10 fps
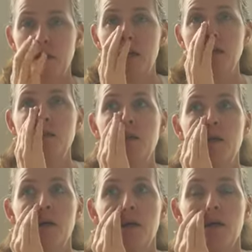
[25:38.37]
And
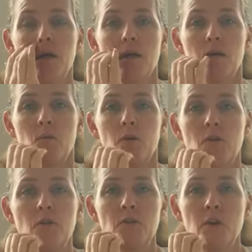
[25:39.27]
we
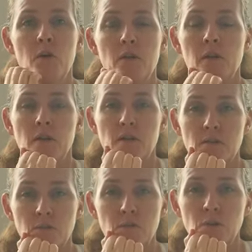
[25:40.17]
all know that it
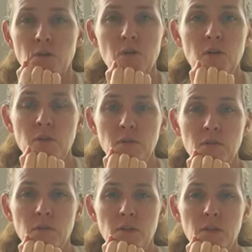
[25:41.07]
doesn't feel good,
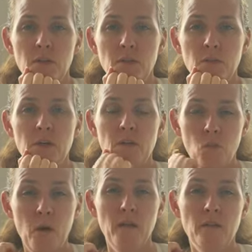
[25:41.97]
right?
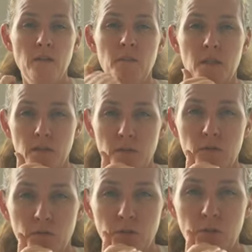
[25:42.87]
When something
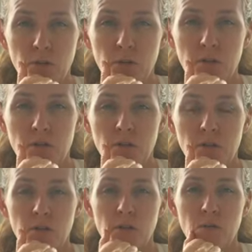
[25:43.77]
doesn't feel good
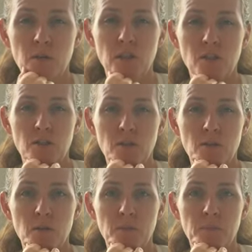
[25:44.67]
in a
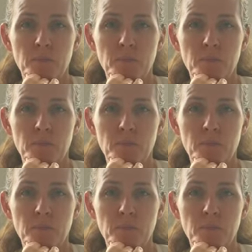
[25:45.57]
relationship.